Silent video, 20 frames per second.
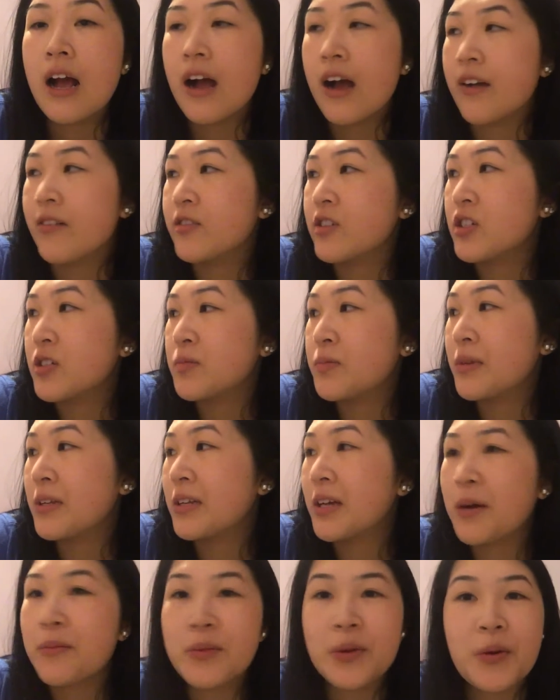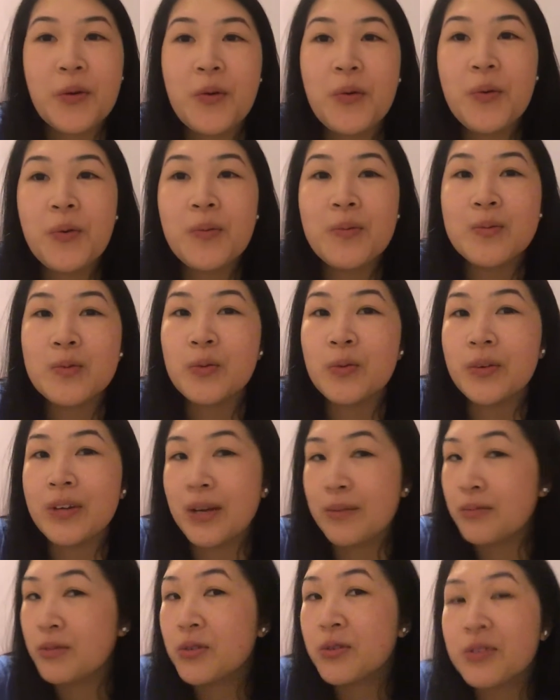I've just been coming home doing
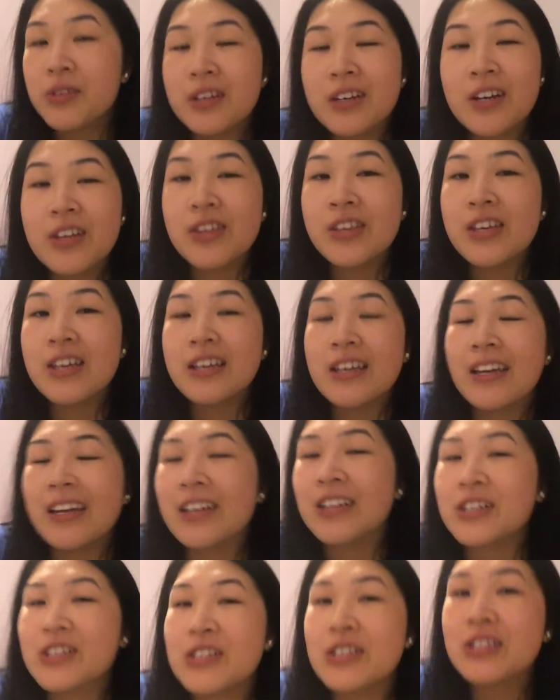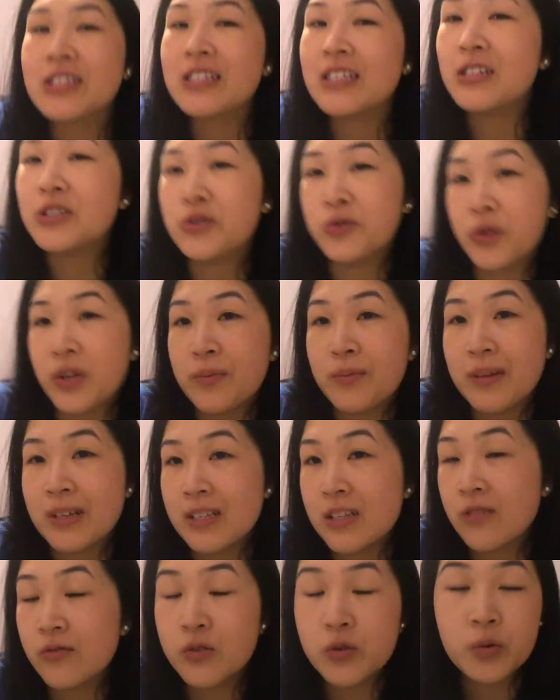absolutely nothing and just enjoying
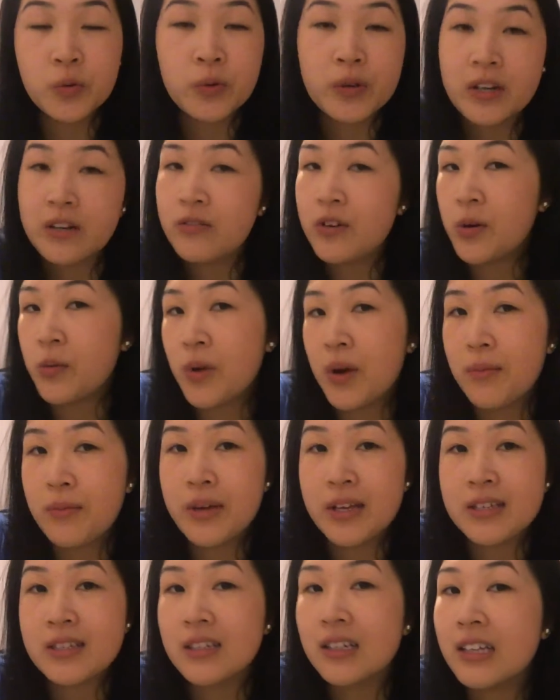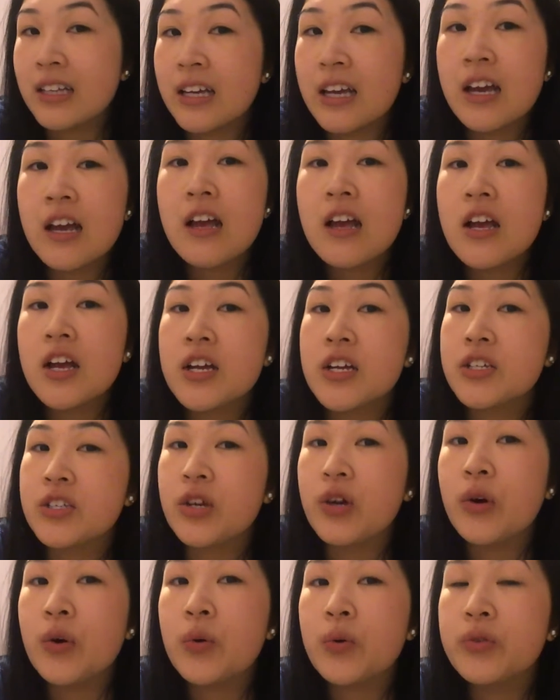myself doing whatever I want basically.
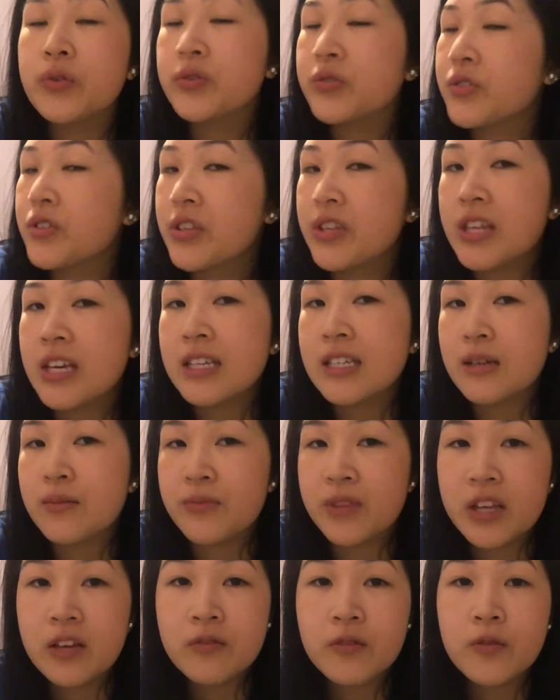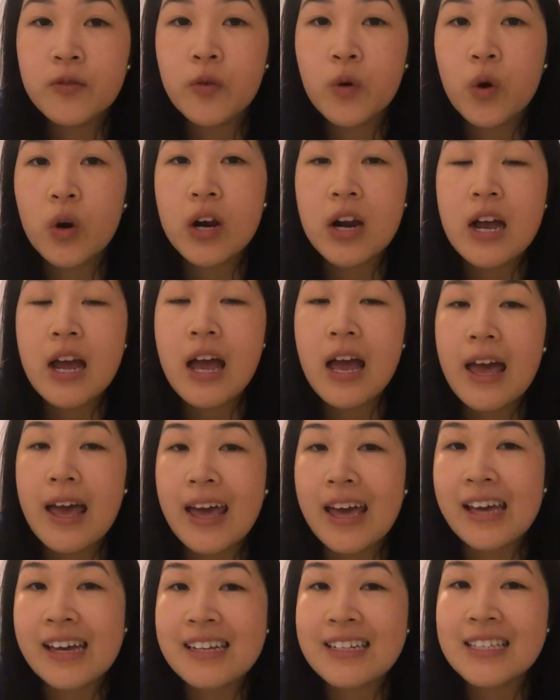So those are the things I'm thankful for,
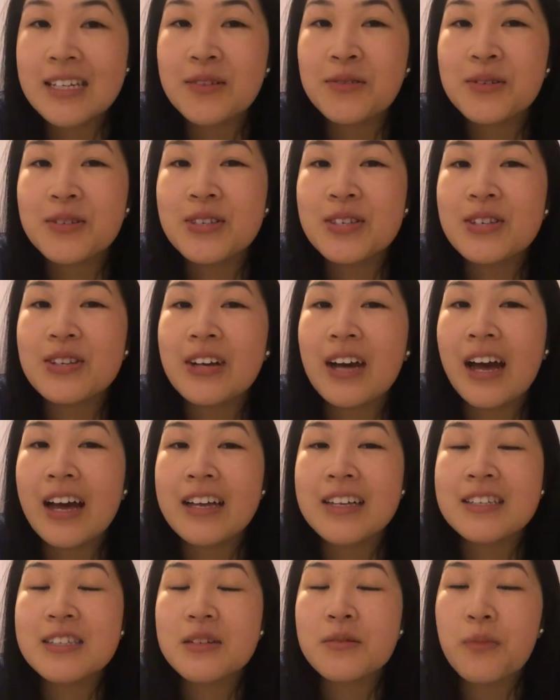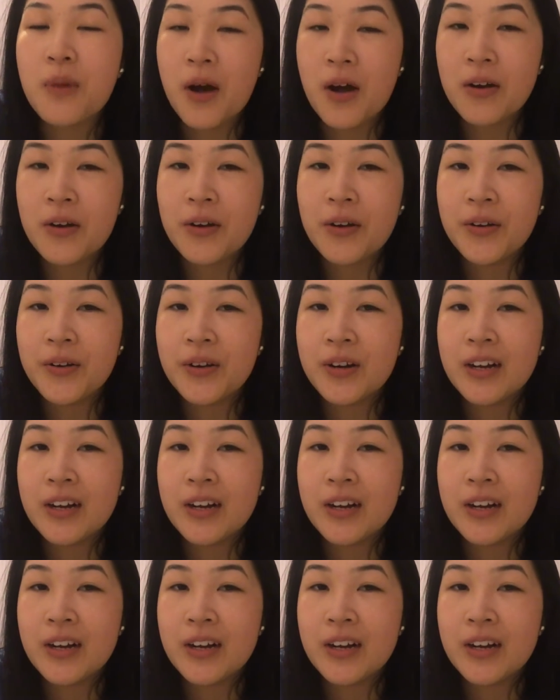and I will see you guys tomorrow.